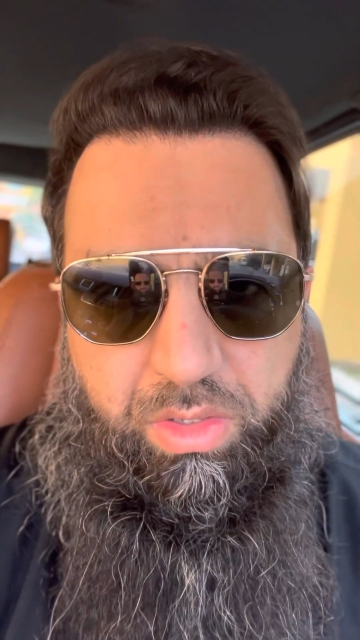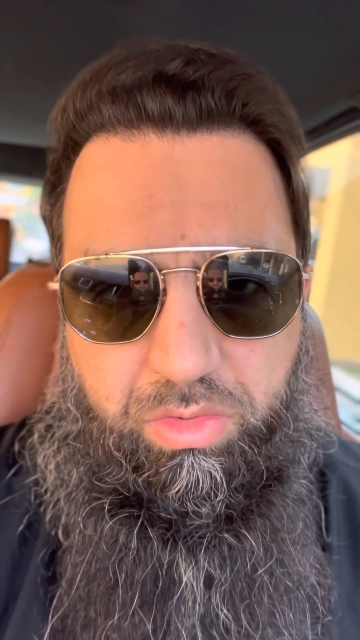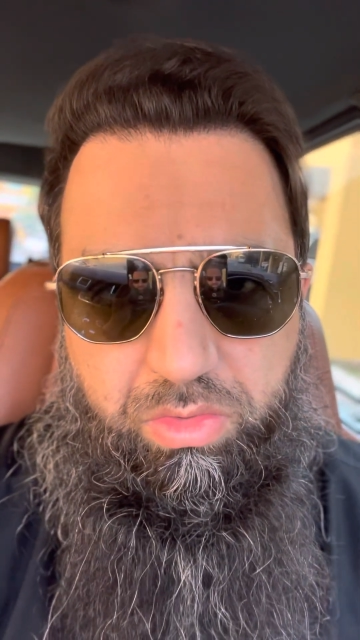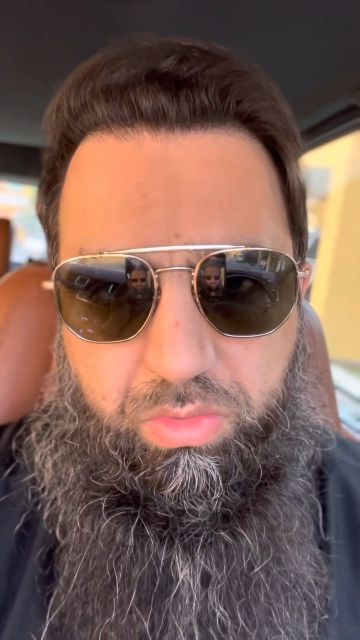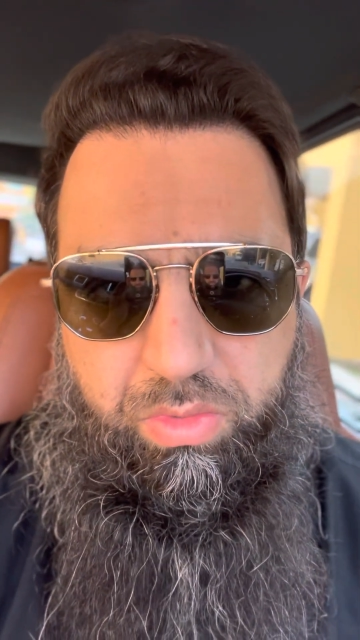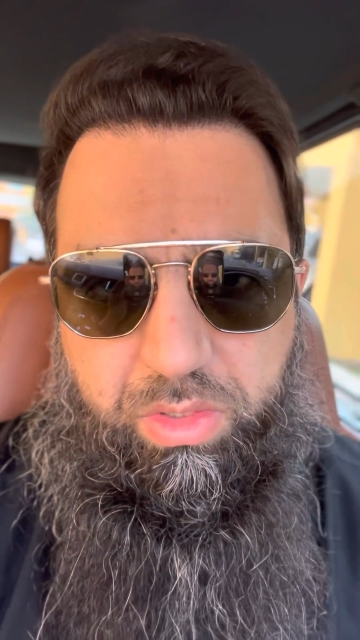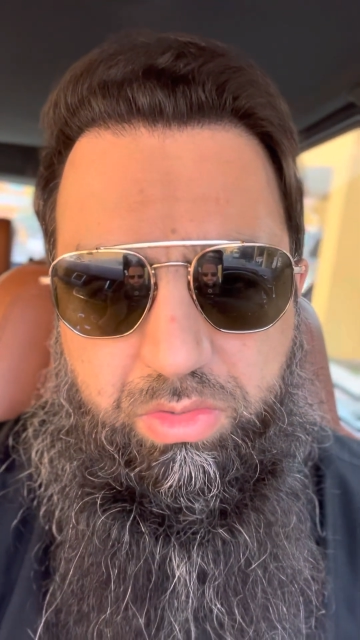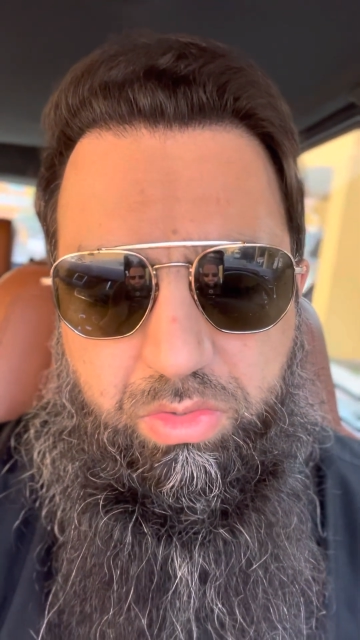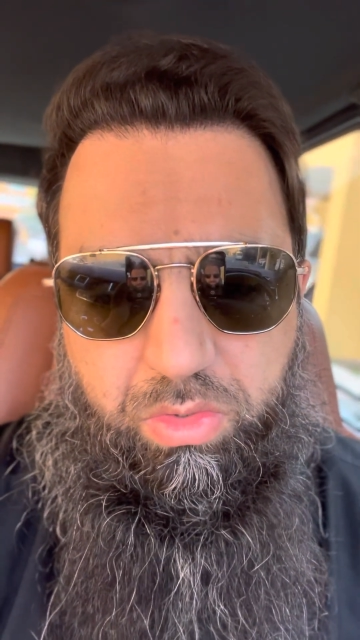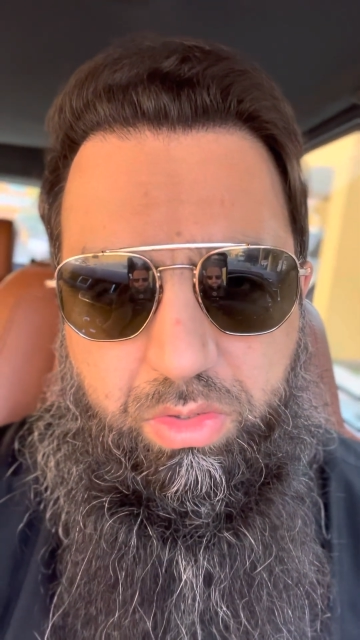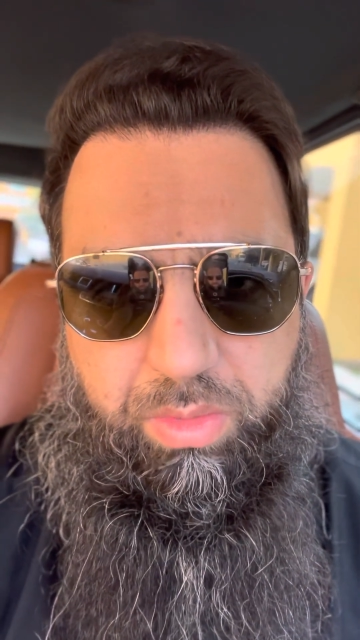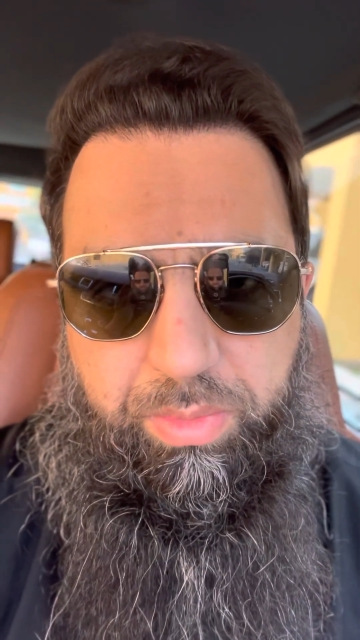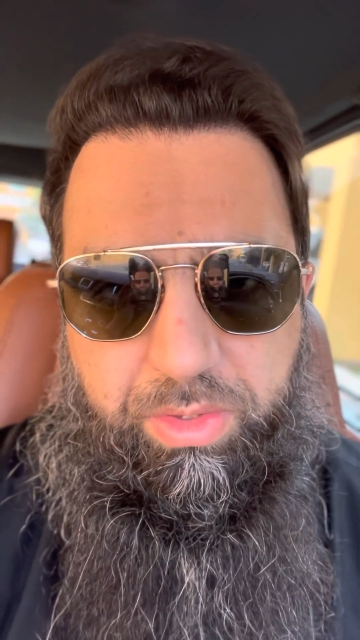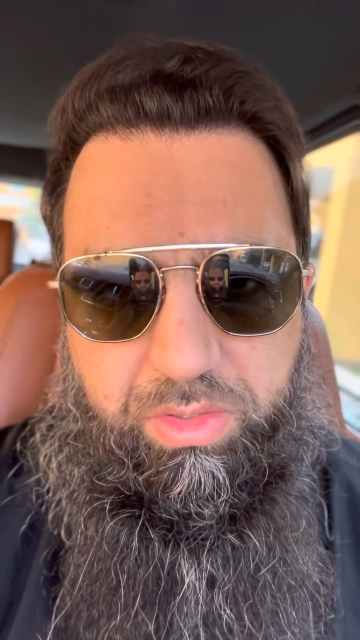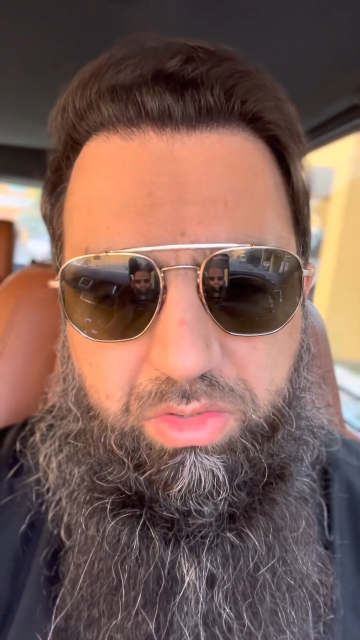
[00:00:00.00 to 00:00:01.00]
to really talk
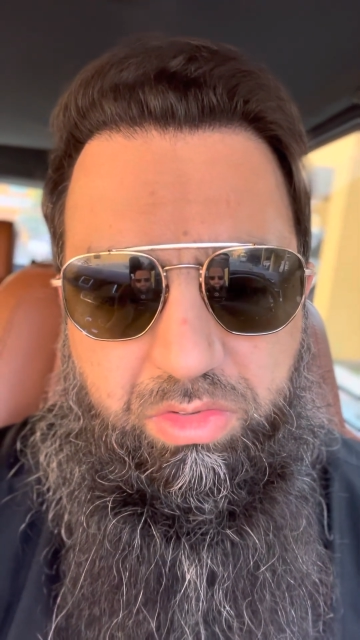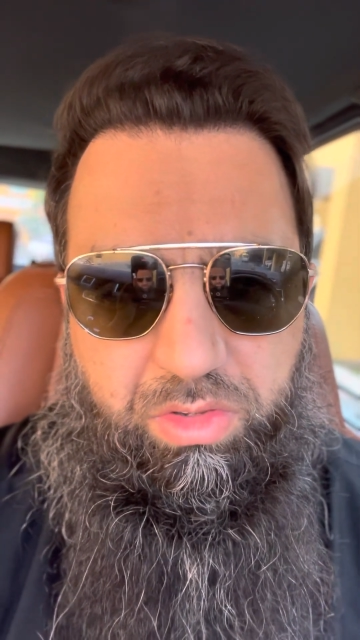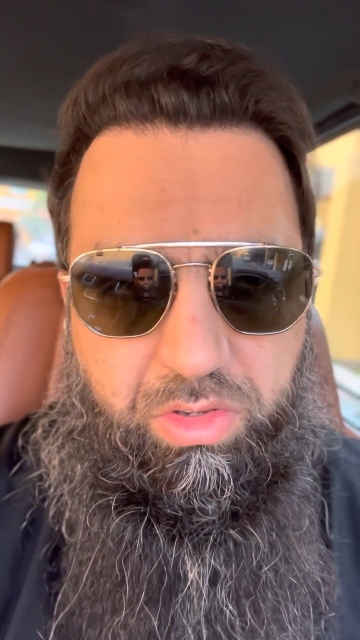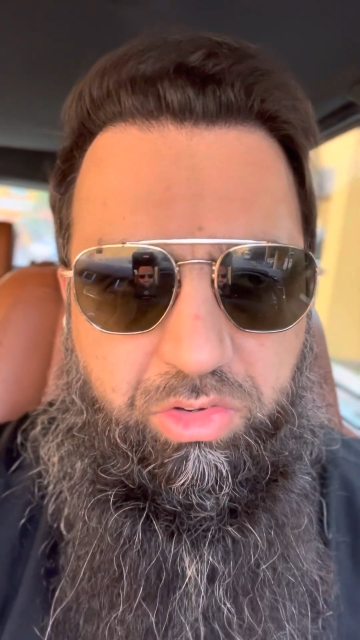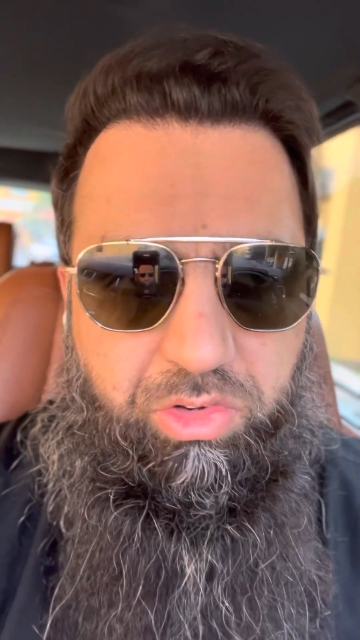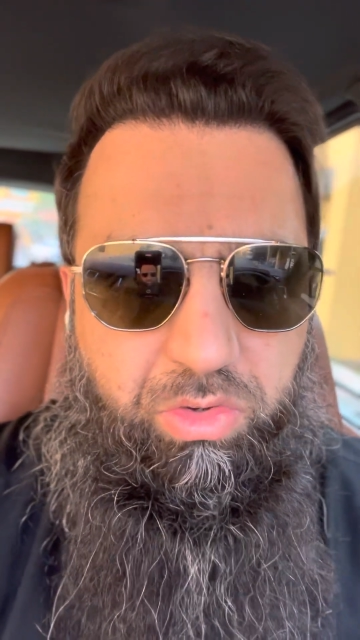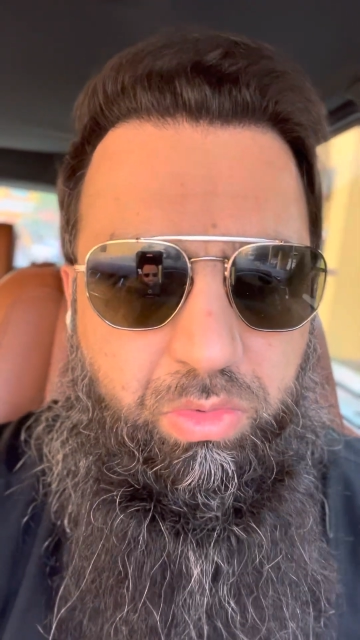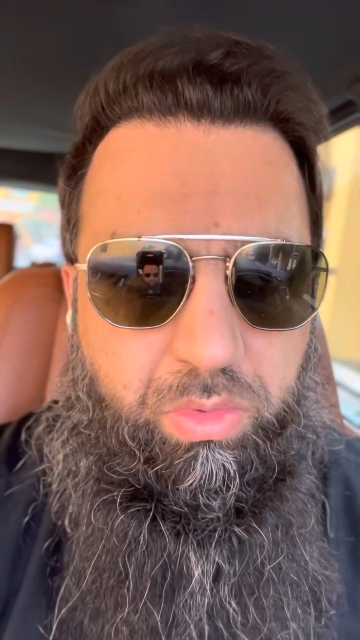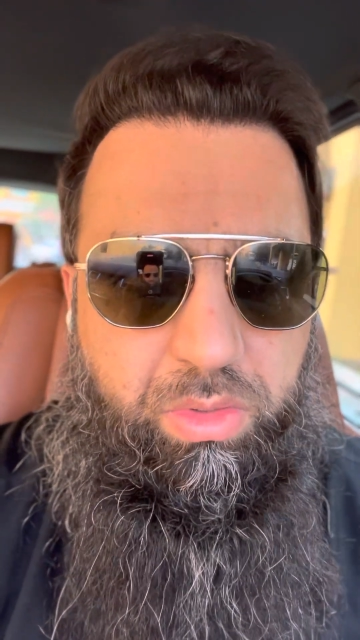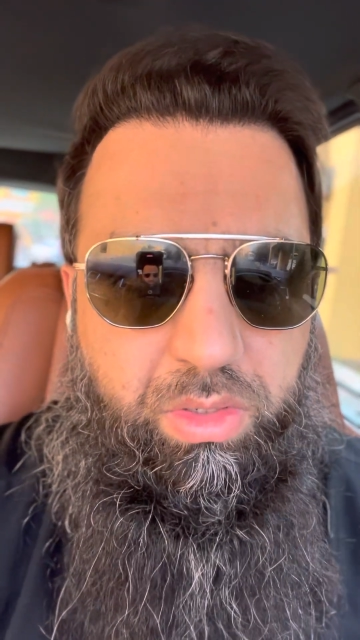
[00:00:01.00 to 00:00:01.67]
about this issue.